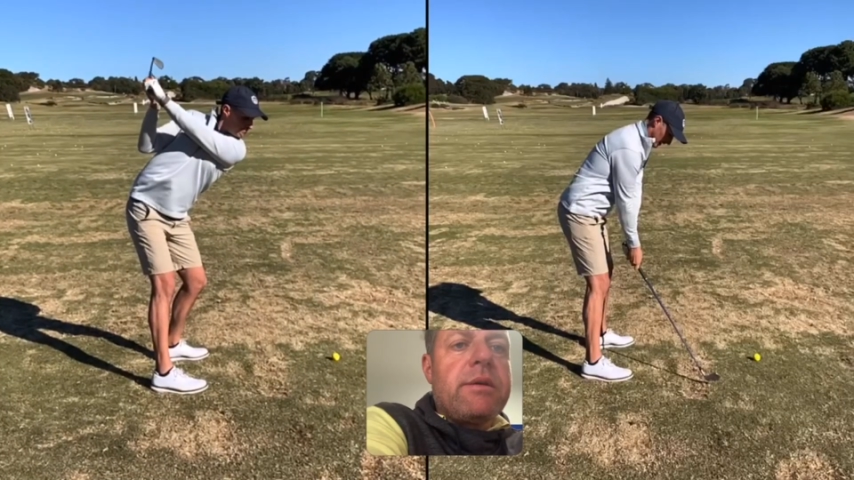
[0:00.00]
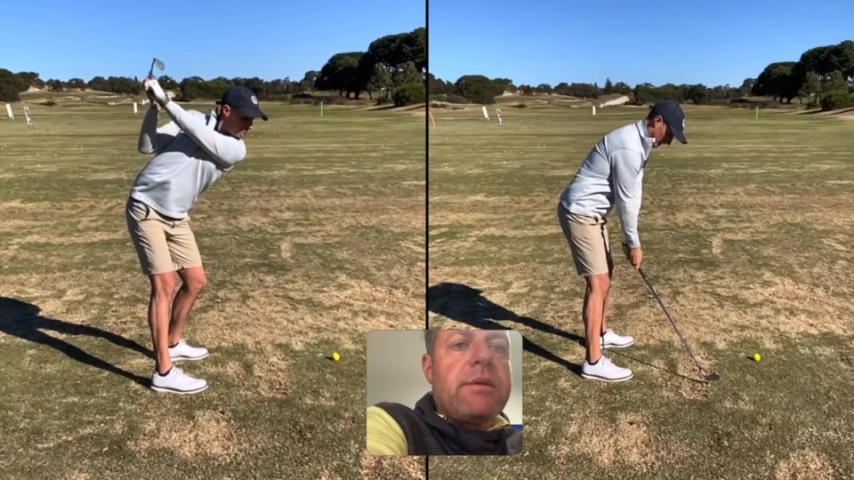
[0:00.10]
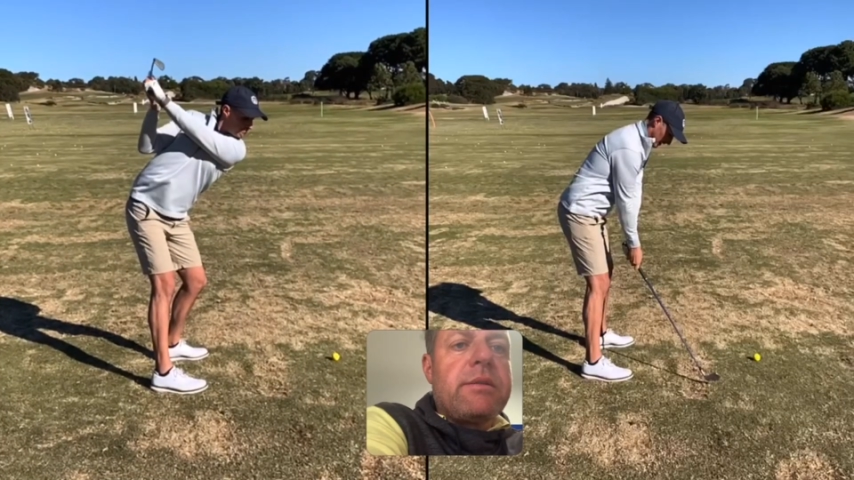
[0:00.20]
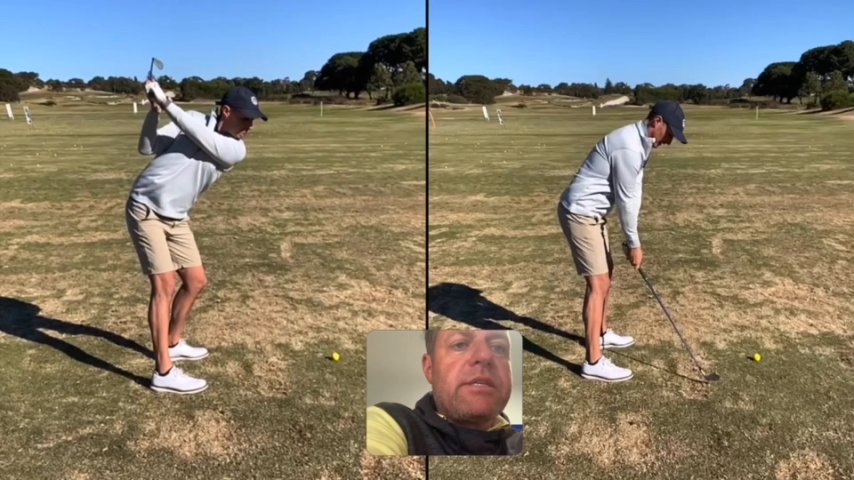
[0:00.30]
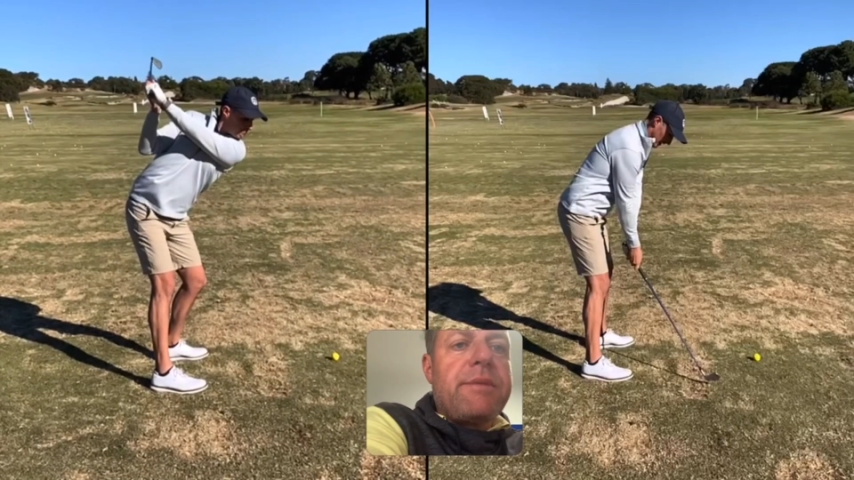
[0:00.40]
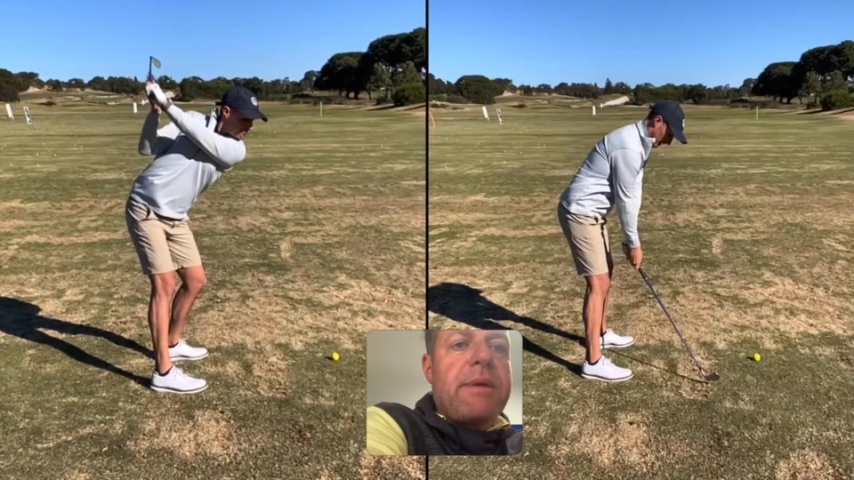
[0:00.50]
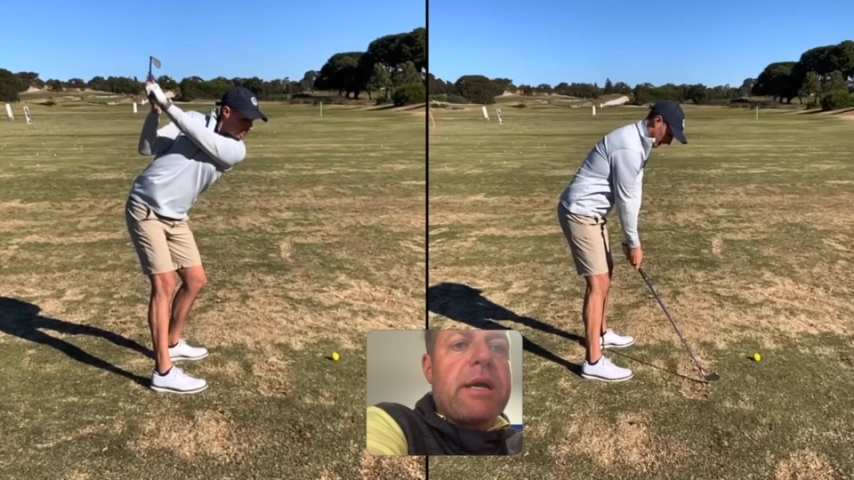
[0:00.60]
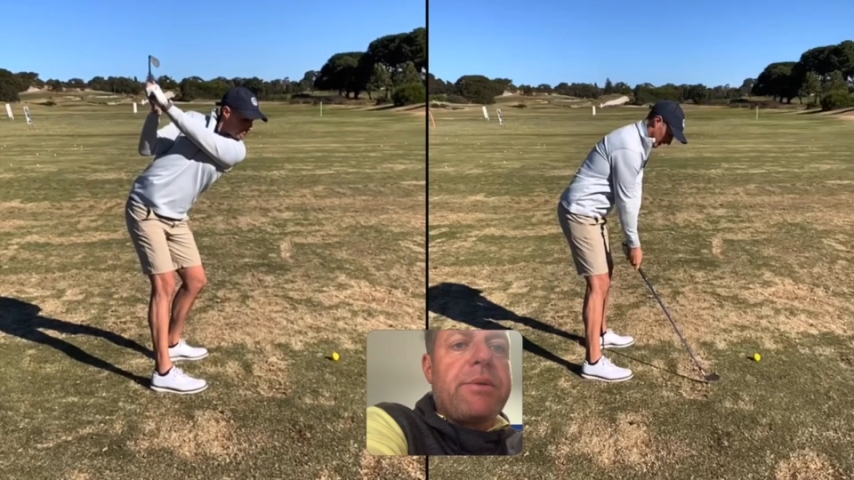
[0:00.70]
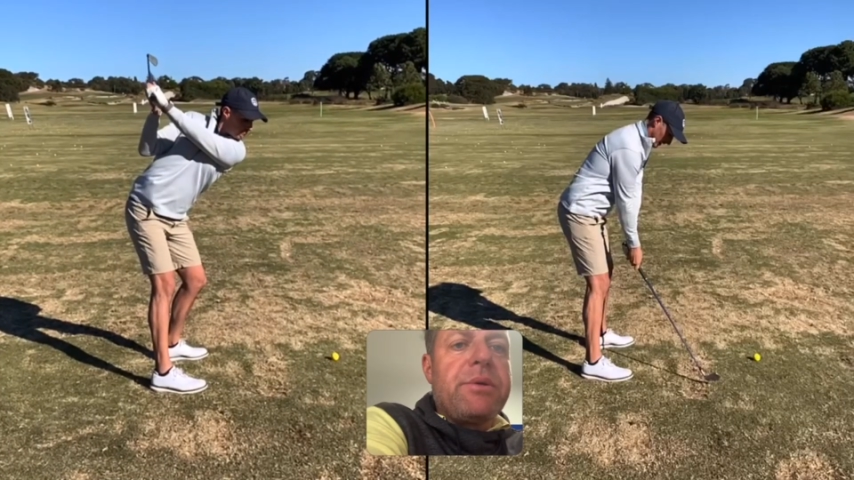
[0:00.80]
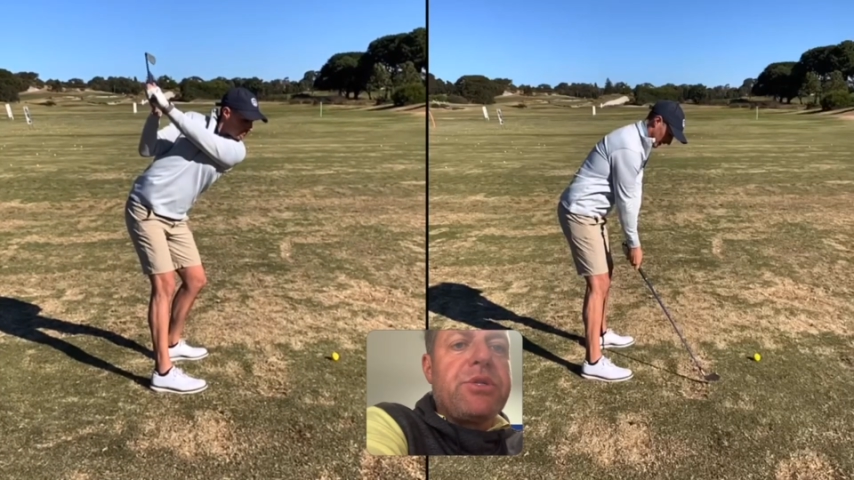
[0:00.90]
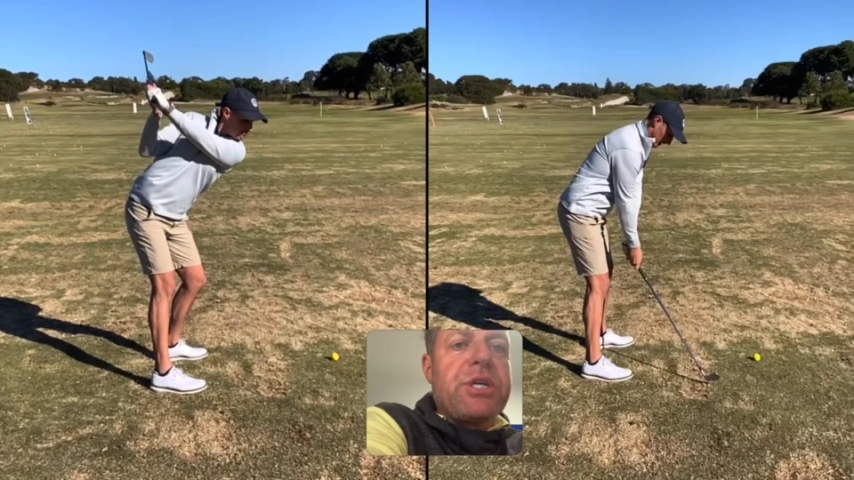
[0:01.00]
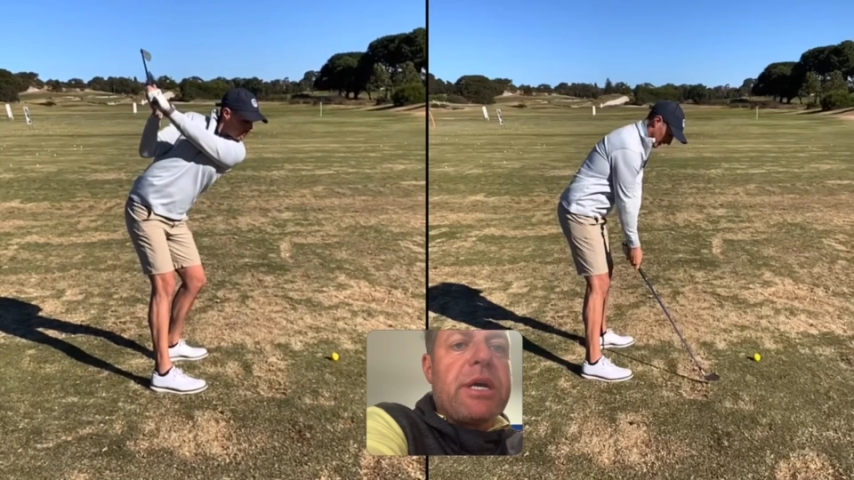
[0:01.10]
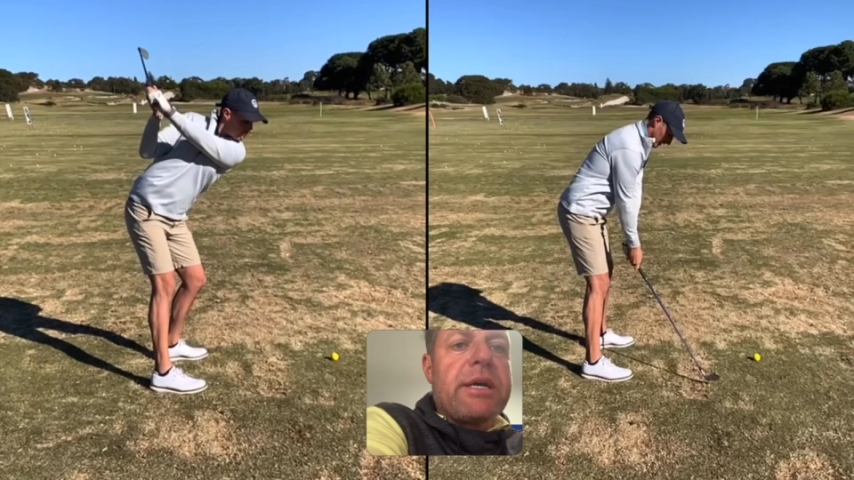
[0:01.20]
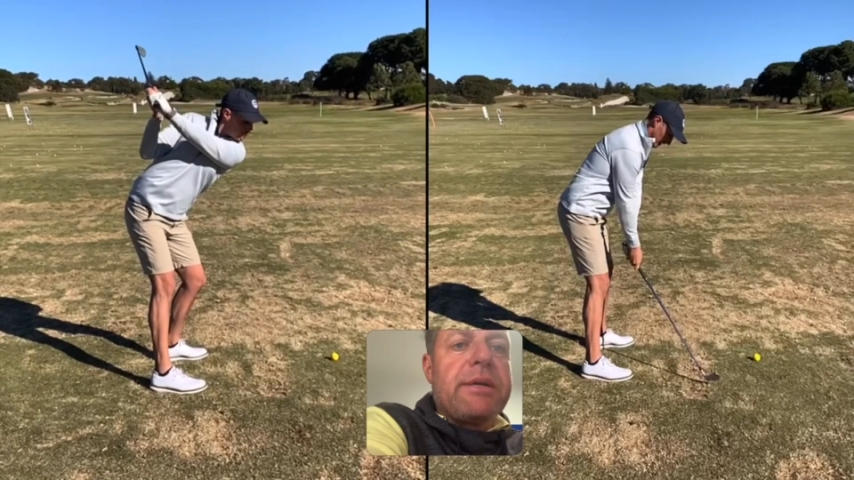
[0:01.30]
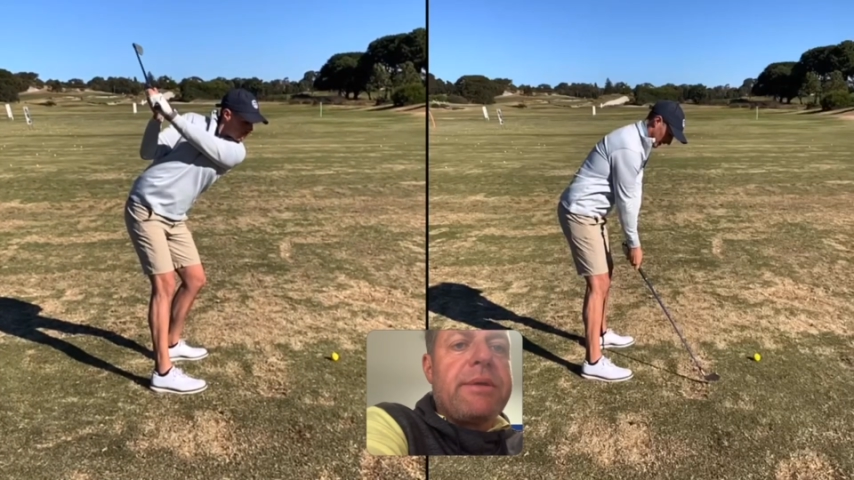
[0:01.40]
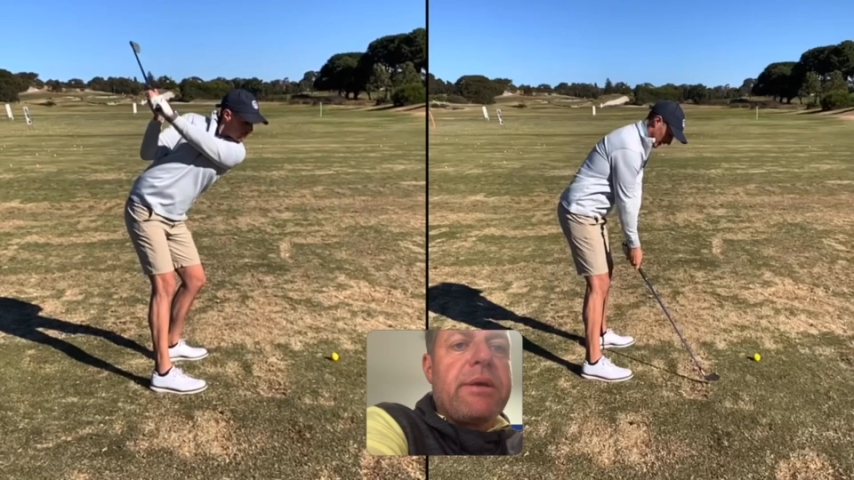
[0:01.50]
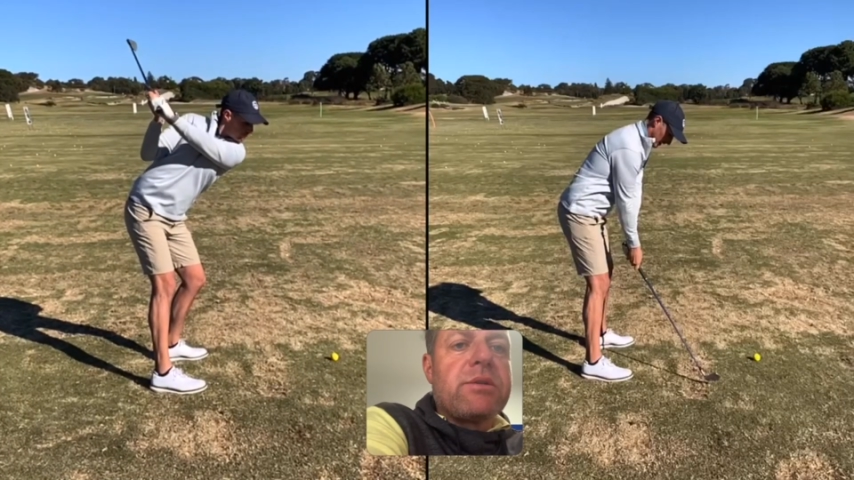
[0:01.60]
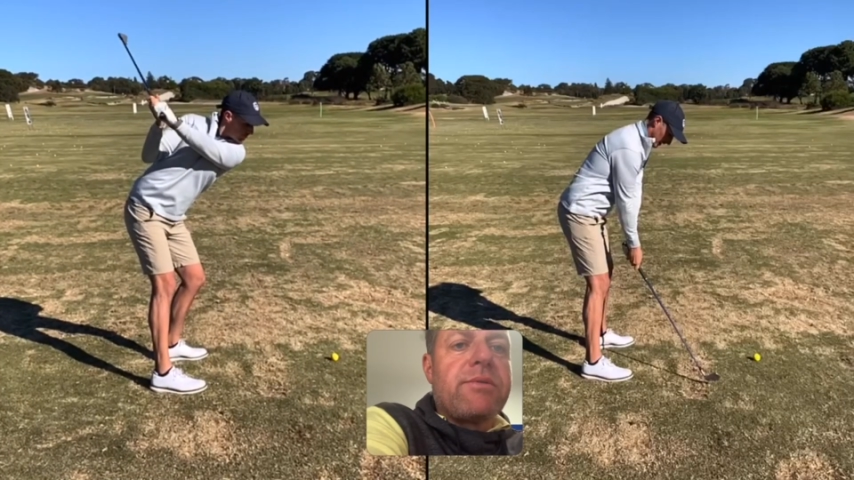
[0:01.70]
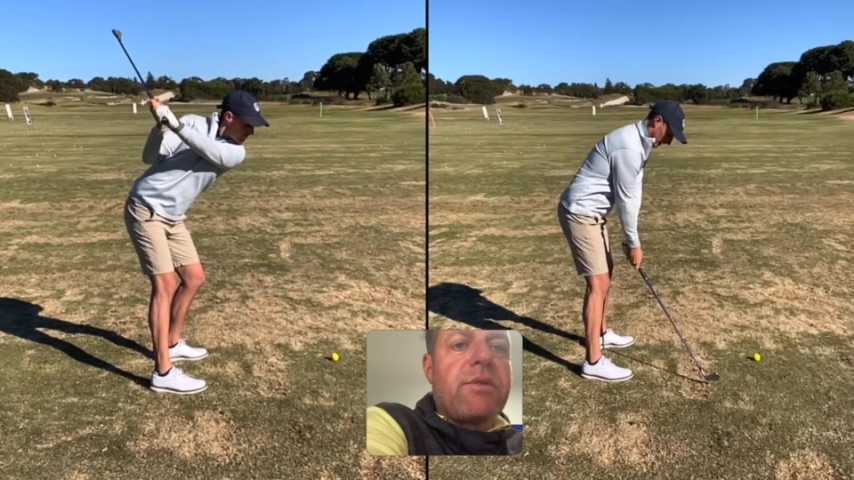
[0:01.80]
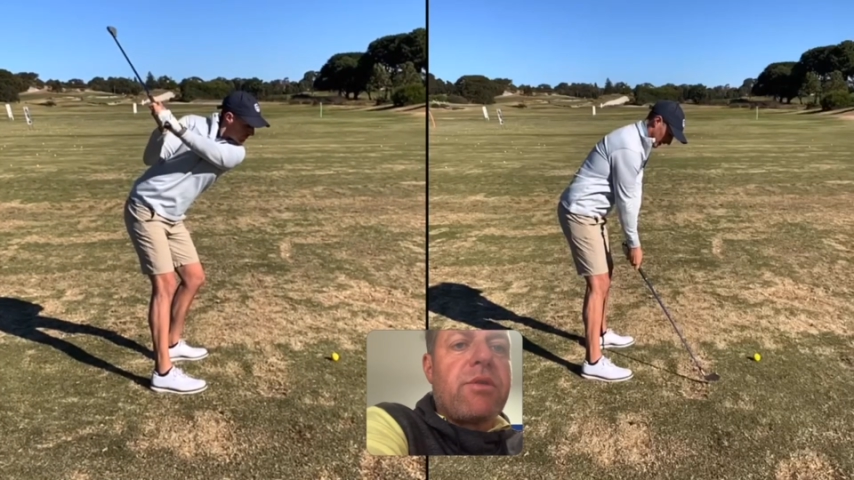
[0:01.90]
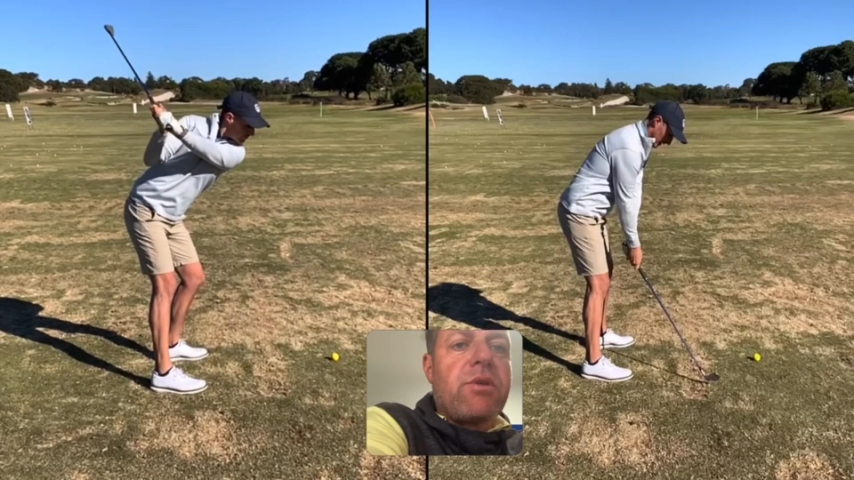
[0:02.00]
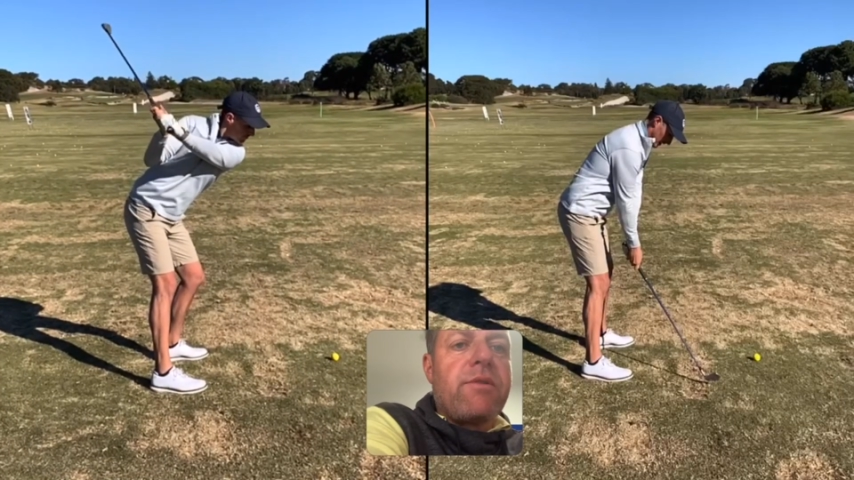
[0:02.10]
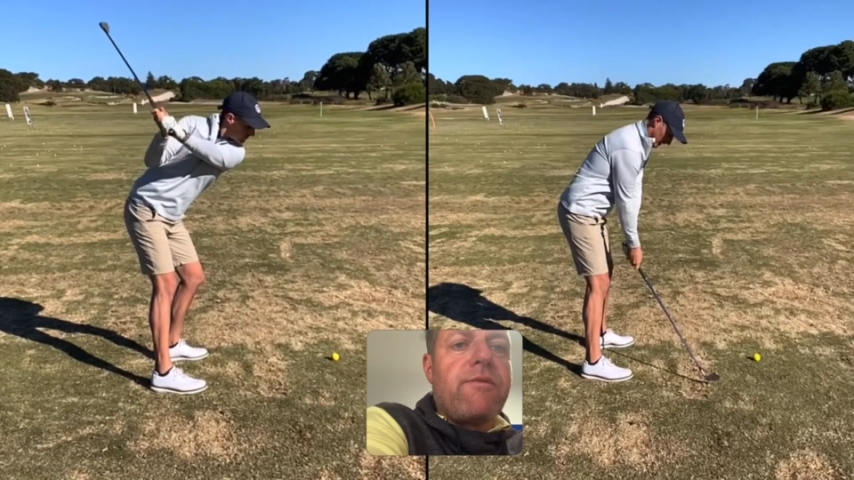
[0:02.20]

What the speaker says: 10 marker when he was younger, now sort of a 13,